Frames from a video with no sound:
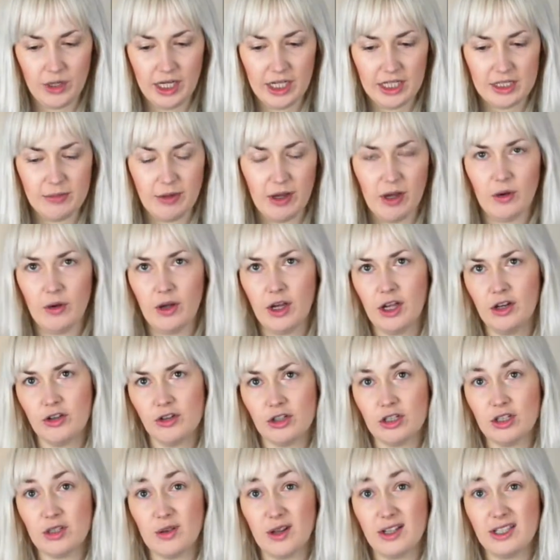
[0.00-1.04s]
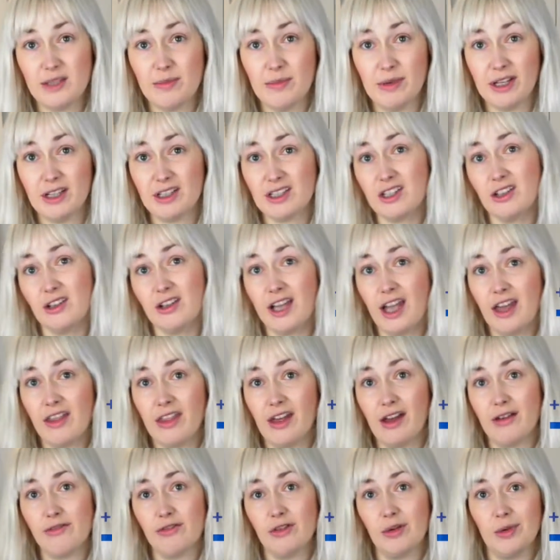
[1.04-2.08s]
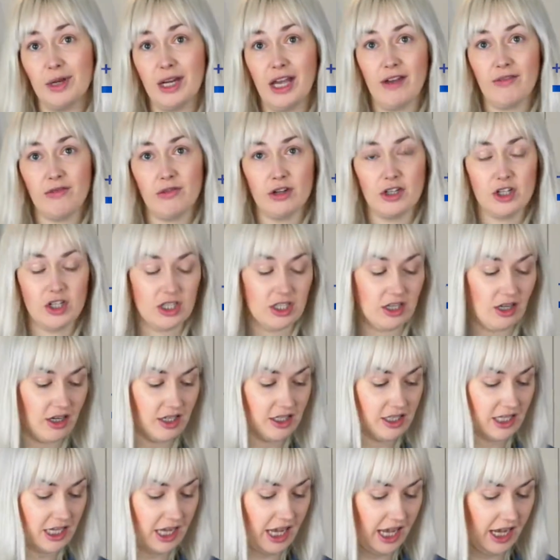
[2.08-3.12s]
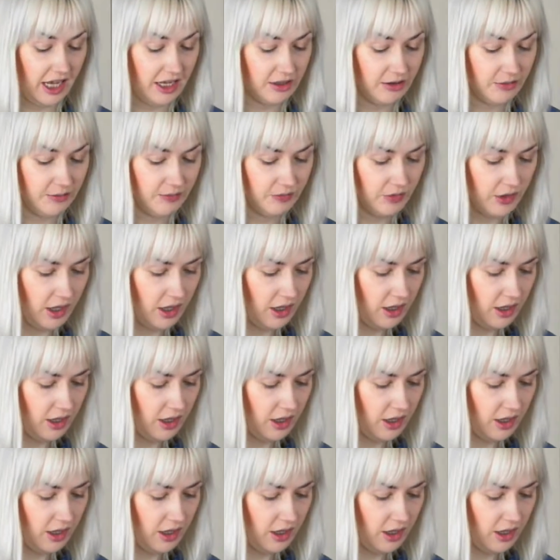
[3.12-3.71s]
We need about 120 mils. You'll get that from an average sized can.